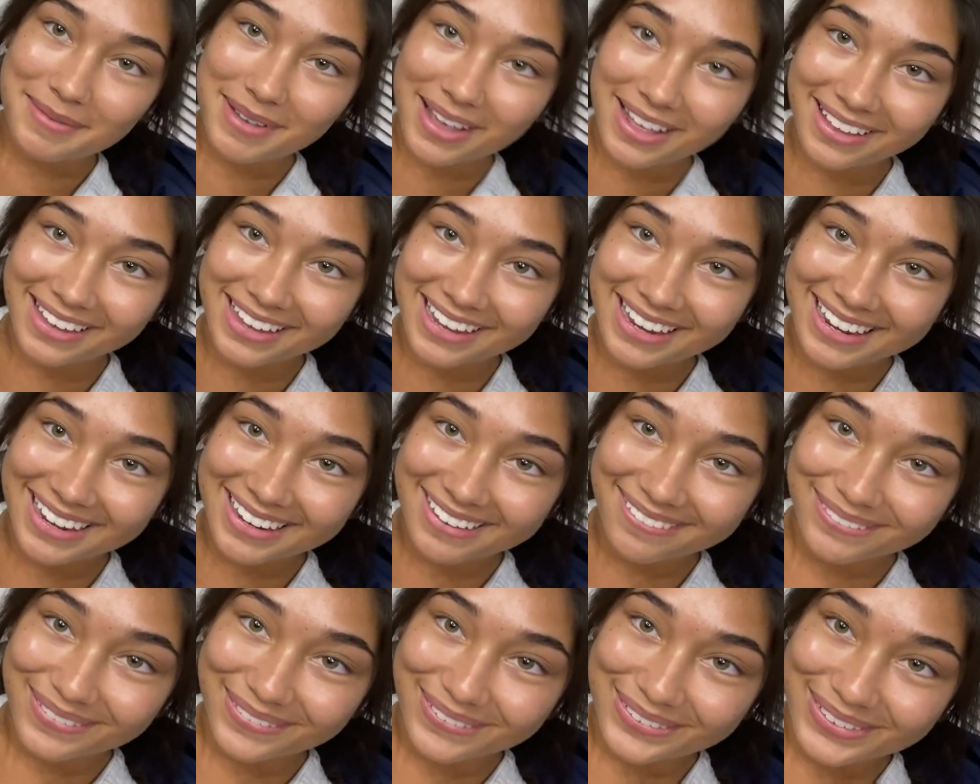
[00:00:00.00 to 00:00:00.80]
and
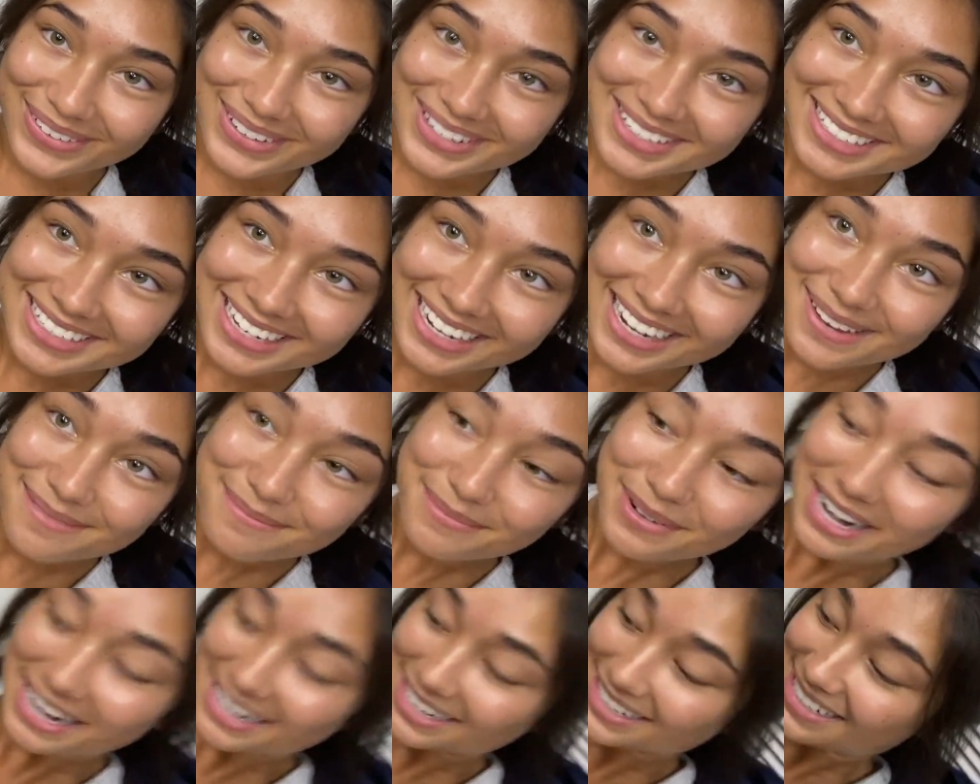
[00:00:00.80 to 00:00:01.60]
Melly before our
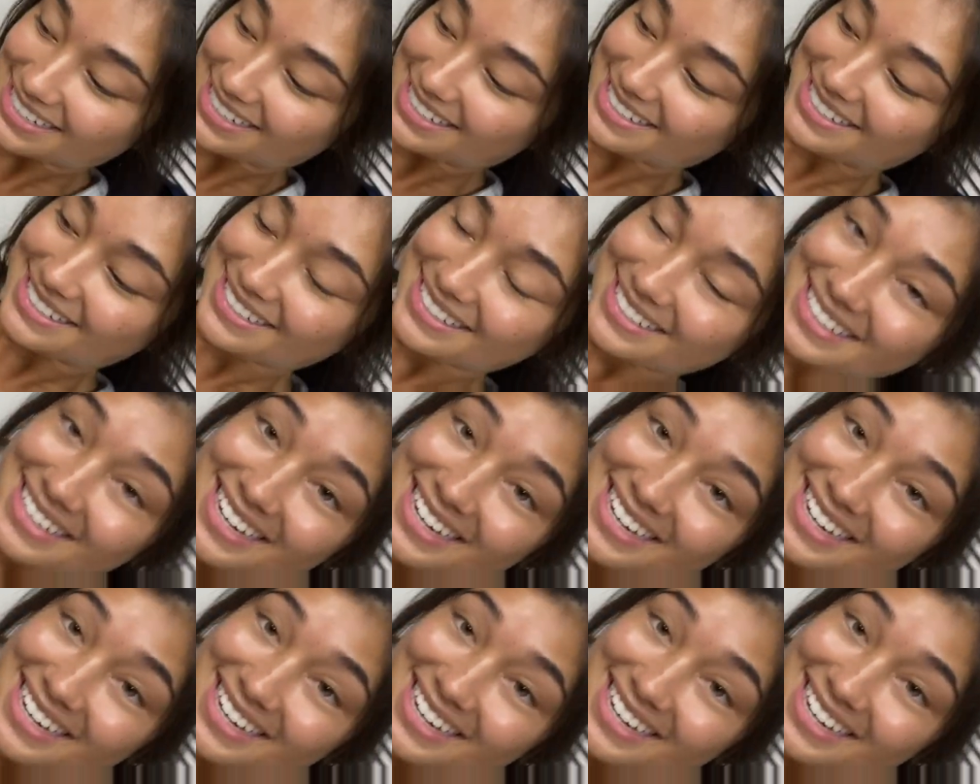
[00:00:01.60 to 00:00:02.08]
second practice.